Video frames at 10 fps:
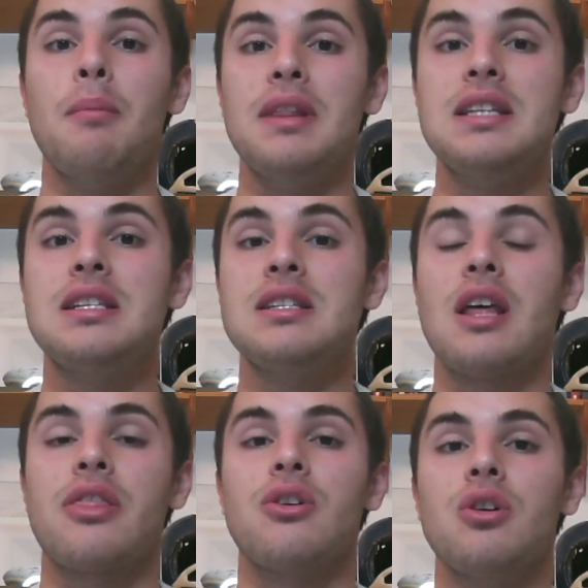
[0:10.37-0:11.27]
but this is
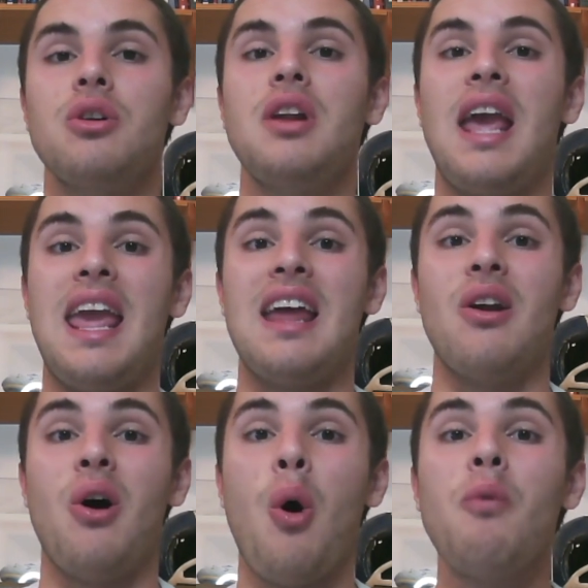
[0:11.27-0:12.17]
the third and
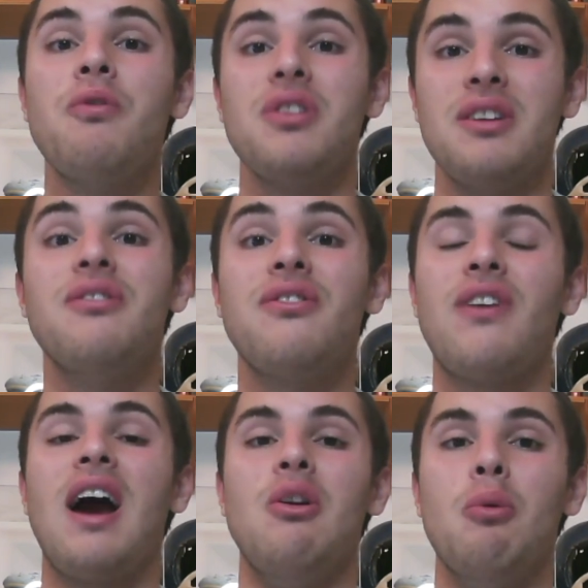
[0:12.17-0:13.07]
hopefully
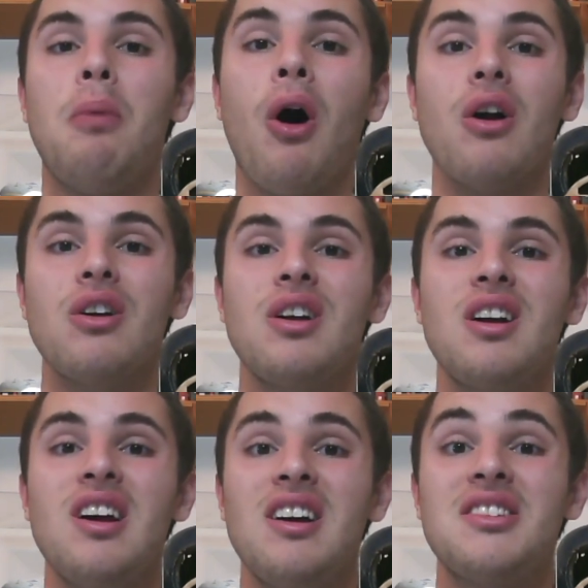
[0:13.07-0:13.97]
final part.
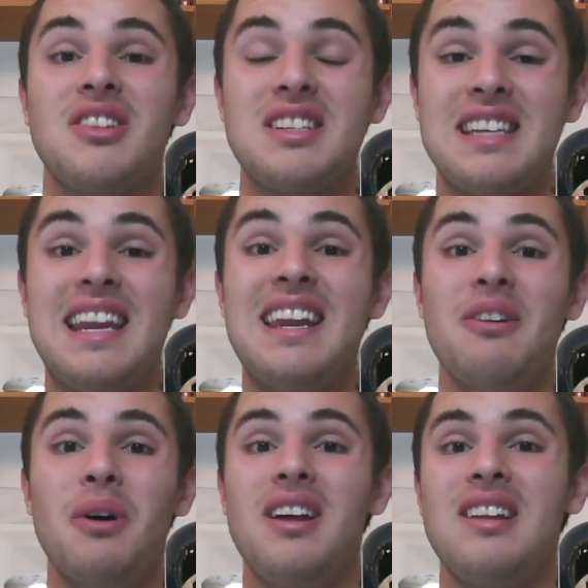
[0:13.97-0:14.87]
So let's get
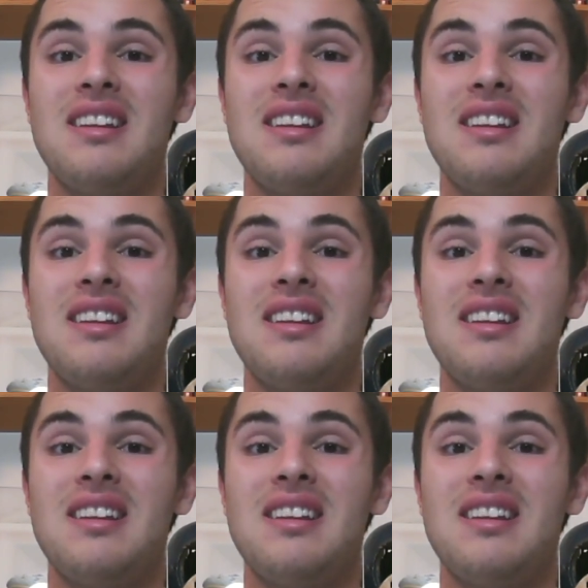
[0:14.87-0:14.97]
into it.